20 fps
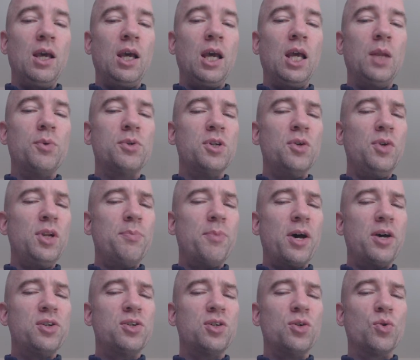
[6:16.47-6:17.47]
It was only by
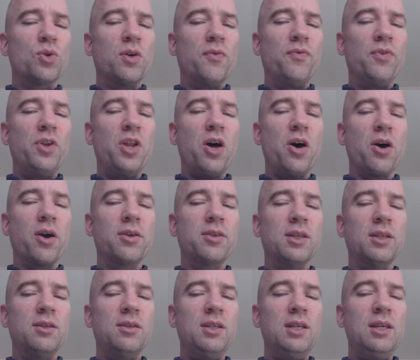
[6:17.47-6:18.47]
a stroke of luck
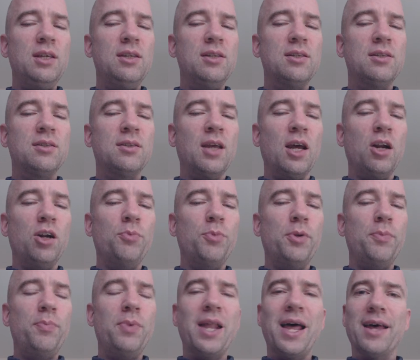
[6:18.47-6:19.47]
that these terrible
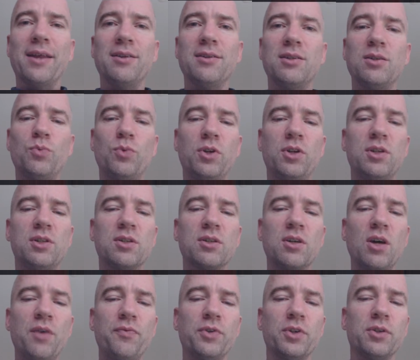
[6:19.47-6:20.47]
plans were
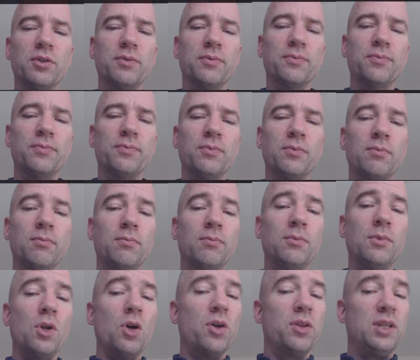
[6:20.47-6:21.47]
discovered.
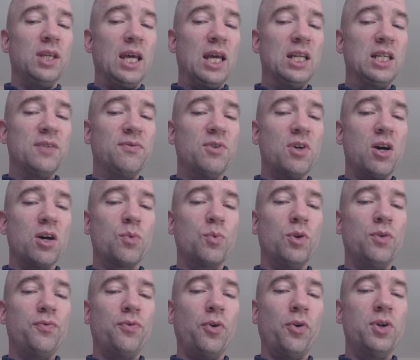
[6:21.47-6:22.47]
On the edge of
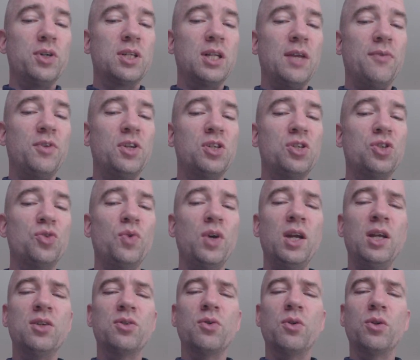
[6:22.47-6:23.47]
Darkwood Forest lived a
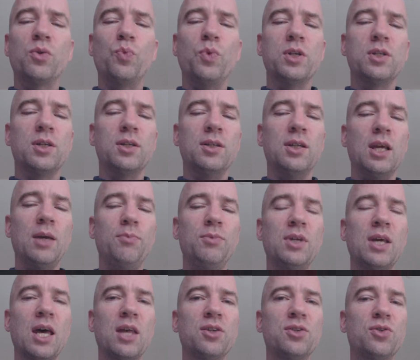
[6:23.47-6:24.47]
strange old wizard named
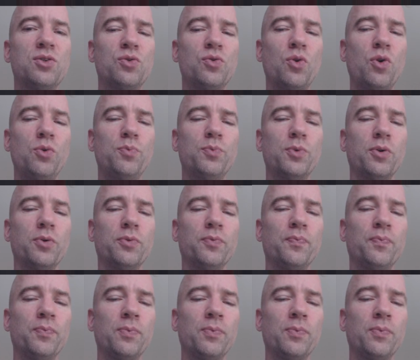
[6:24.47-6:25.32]
Asromo.